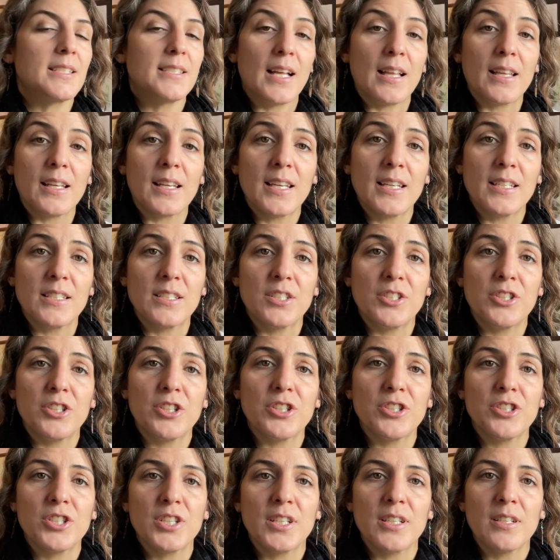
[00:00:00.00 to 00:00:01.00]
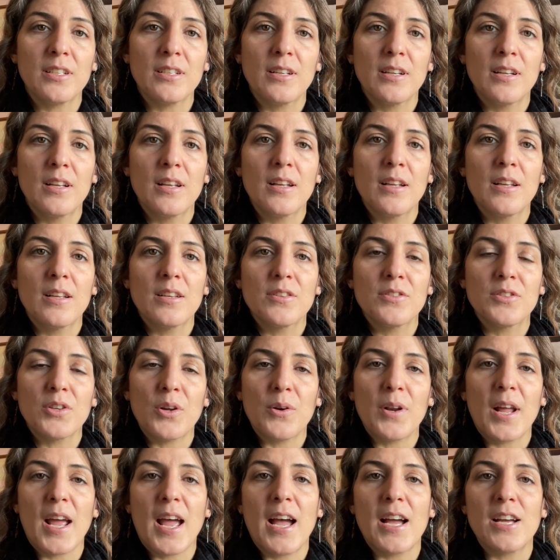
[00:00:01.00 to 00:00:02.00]
delicate detergent,
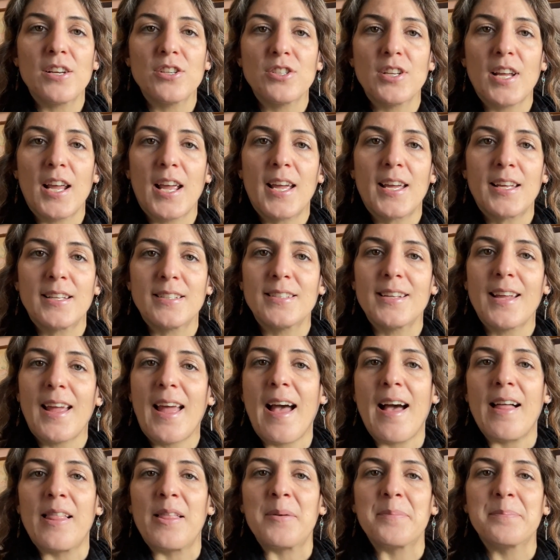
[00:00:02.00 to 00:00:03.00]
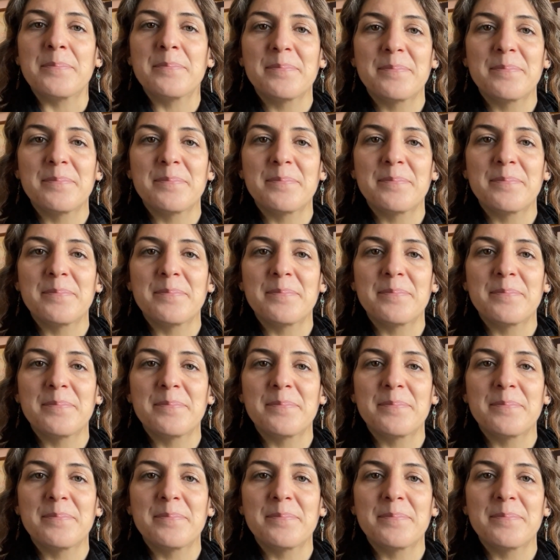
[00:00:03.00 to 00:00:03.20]
soda ash, and alum.